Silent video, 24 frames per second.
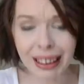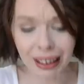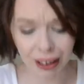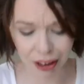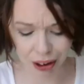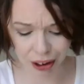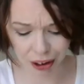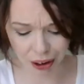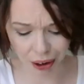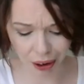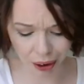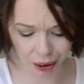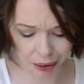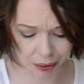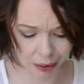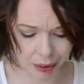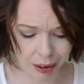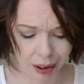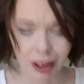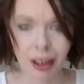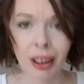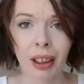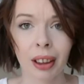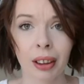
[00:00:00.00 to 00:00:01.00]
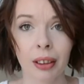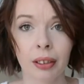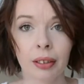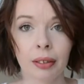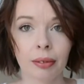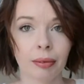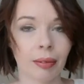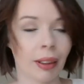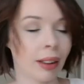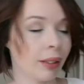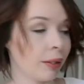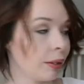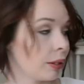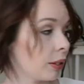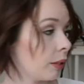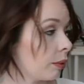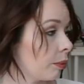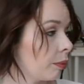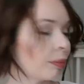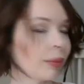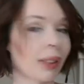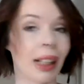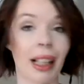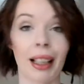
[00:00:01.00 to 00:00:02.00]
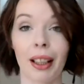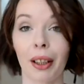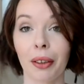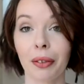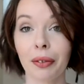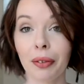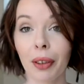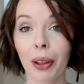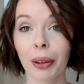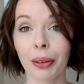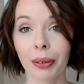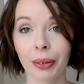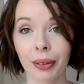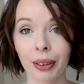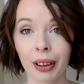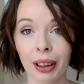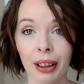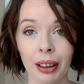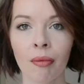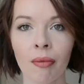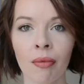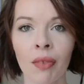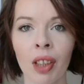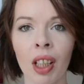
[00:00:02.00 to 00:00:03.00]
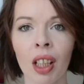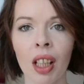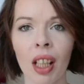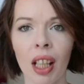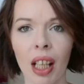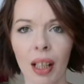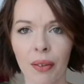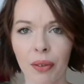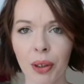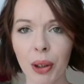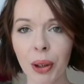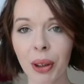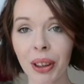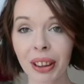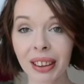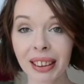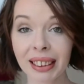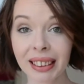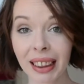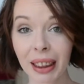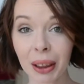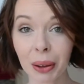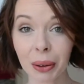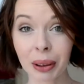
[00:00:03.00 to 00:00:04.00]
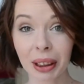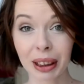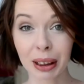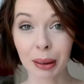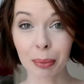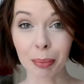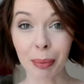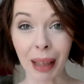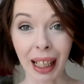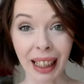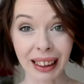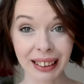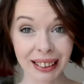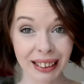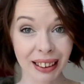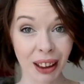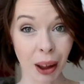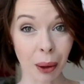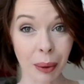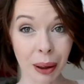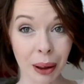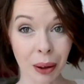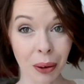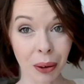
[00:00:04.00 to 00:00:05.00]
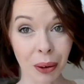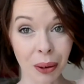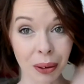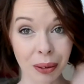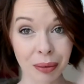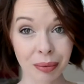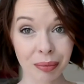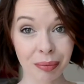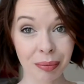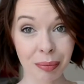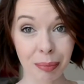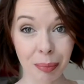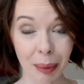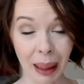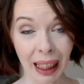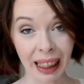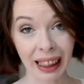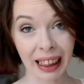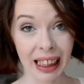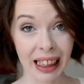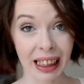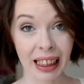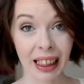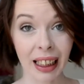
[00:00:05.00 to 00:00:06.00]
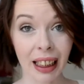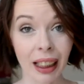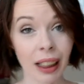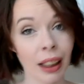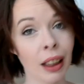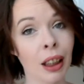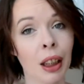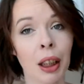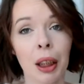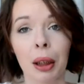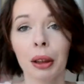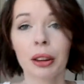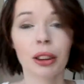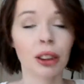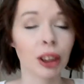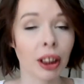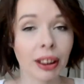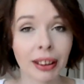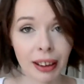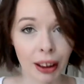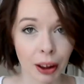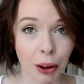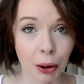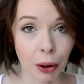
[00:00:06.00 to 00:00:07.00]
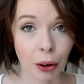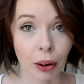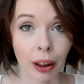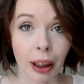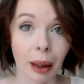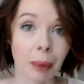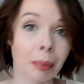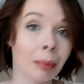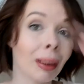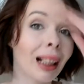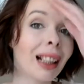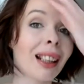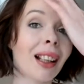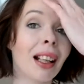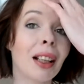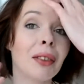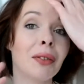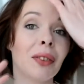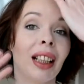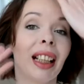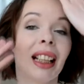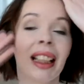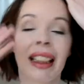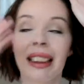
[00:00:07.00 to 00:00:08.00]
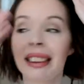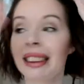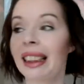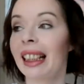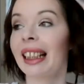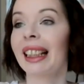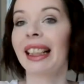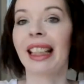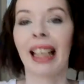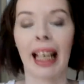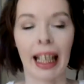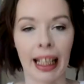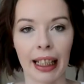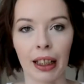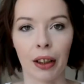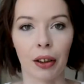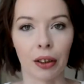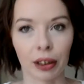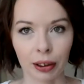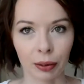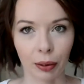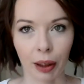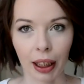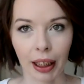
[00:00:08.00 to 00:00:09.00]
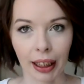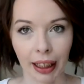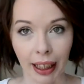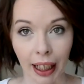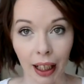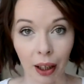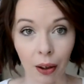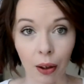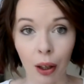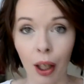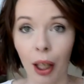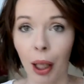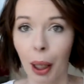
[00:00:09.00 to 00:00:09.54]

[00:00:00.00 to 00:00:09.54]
So, hello phone. If you can see all this mess going on back here, just ignore it. My life is chaos right now.